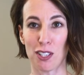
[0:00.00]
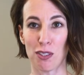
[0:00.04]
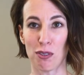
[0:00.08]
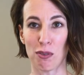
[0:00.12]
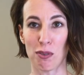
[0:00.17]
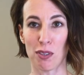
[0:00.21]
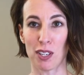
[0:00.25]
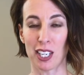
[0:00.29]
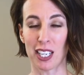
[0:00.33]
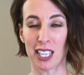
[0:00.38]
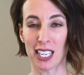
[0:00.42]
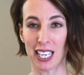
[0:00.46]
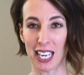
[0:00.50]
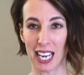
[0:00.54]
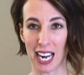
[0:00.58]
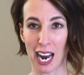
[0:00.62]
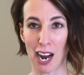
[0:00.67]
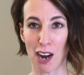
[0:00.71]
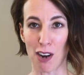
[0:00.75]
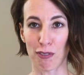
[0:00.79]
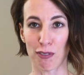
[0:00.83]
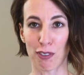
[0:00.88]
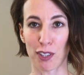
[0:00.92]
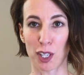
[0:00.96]
to get
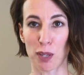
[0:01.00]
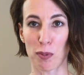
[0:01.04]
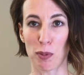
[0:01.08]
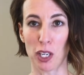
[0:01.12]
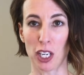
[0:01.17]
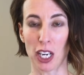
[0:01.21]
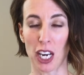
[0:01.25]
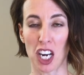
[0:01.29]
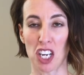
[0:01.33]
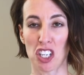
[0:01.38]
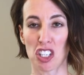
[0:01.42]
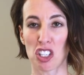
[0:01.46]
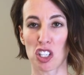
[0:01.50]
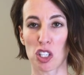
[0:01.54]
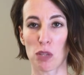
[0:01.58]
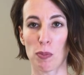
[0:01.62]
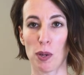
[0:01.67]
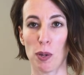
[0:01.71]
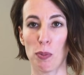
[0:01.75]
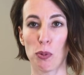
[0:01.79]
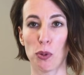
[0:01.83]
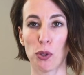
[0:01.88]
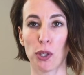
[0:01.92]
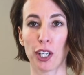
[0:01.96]
out for communications,
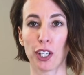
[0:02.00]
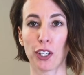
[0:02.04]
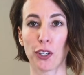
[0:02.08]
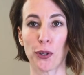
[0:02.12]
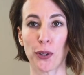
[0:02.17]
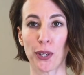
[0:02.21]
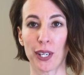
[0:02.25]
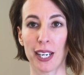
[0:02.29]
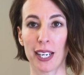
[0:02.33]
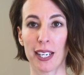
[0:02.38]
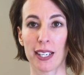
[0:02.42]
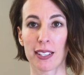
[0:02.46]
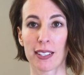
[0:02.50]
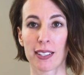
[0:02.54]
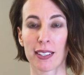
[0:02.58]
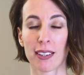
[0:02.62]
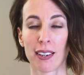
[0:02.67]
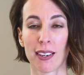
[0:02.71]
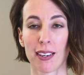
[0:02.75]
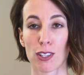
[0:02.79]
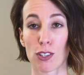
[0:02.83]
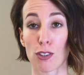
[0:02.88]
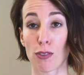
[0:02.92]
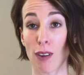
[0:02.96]
people ignore it.
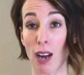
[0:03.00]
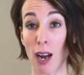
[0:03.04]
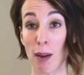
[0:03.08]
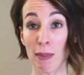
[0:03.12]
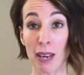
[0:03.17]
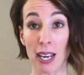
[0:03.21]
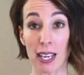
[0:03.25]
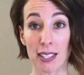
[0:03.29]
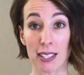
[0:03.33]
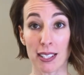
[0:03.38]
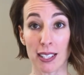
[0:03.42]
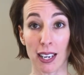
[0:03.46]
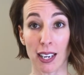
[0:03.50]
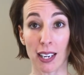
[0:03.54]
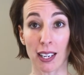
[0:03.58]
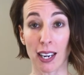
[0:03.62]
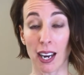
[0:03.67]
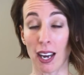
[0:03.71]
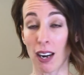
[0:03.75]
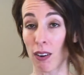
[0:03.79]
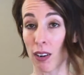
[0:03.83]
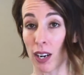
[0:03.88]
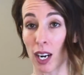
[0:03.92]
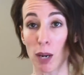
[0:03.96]
So if I'm not sick,
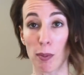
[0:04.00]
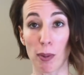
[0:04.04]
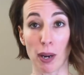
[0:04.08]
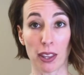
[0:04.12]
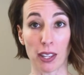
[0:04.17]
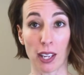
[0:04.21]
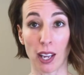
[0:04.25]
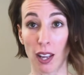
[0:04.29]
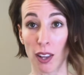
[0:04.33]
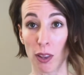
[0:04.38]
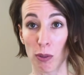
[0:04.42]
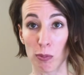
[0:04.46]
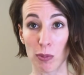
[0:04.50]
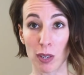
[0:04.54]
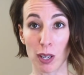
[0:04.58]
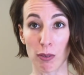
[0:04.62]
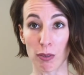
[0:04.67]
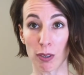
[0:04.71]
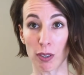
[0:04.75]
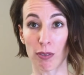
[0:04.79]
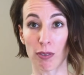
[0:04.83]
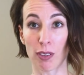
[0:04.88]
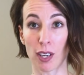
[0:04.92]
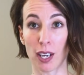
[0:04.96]
I don't care about the health and
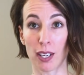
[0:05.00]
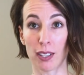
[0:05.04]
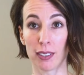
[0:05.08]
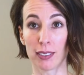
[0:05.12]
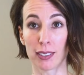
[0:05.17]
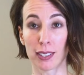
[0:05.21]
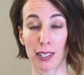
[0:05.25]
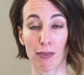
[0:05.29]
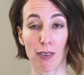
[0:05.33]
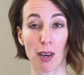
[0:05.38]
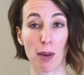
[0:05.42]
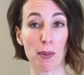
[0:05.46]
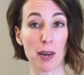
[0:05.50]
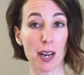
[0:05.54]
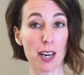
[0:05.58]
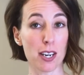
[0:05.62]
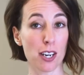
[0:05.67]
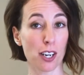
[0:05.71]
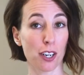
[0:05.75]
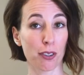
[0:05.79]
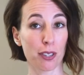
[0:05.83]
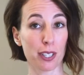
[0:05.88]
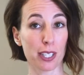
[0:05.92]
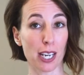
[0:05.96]
welfare fund. If I'm not
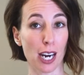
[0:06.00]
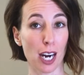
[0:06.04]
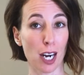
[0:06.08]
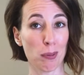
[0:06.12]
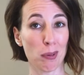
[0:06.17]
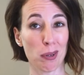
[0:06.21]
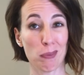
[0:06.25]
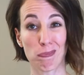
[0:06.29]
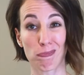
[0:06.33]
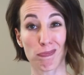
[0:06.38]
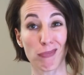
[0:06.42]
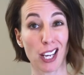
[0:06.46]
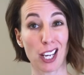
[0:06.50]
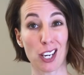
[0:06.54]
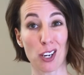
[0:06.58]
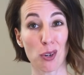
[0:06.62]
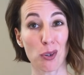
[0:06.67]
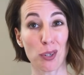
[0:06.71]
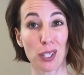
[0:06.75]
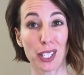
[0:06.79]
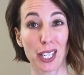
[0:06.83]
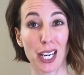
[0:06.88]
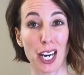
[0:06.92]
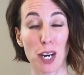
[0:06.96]
nearing retirement, I
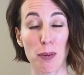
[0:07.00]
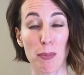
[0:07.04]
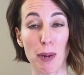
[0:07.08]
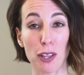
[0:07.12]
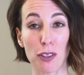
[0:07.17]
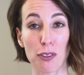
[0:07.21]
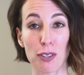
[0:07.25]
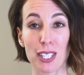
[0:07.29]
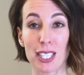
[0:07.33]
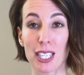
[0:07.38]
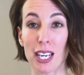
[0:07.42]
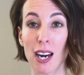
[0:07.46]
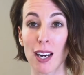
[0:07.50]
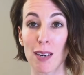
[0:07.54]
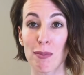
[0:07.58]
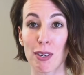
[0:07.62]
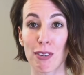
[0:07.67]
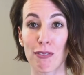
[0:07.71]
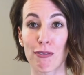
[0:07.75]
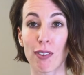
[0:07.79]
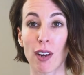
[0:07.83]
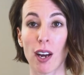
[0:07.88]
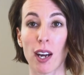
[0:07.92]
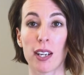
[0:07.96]
don't really care about the
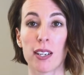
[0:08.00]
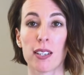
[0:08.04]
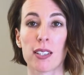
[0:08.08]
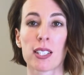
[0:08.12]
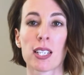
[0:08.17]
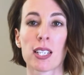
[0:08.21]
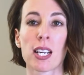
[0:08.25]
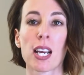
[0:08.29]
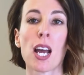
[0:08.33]
retirement fund.